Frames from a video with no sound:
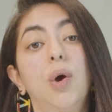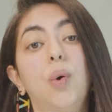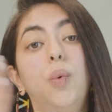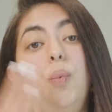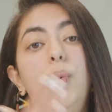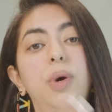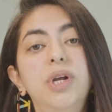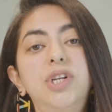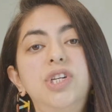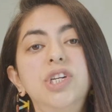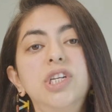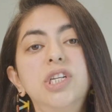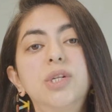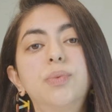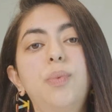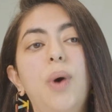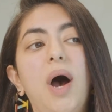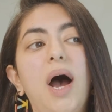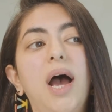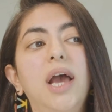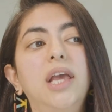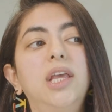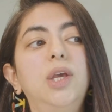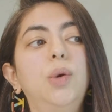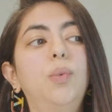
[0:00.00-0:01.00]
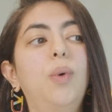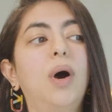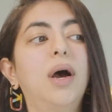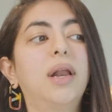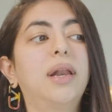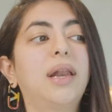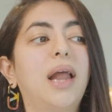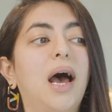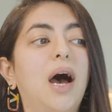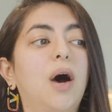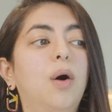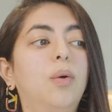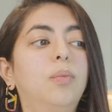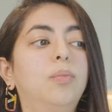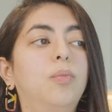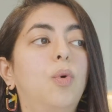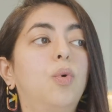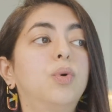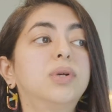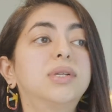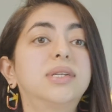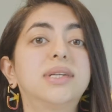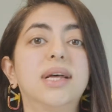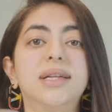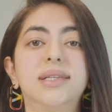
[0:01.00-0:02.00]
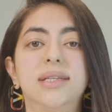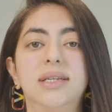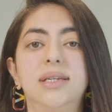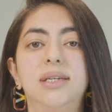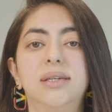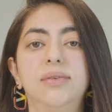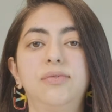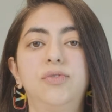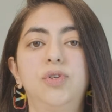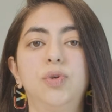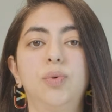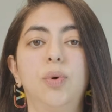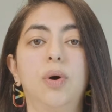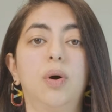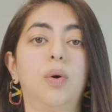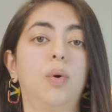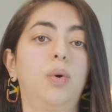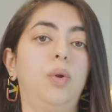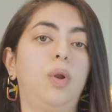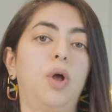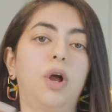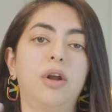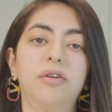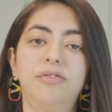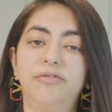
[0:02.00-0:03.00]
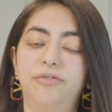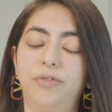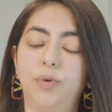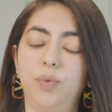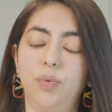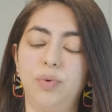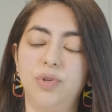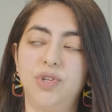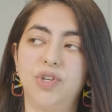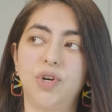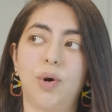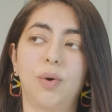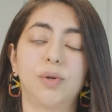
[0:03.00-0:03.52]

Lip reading: which is why you are now more sensitive to a whole lot of foods.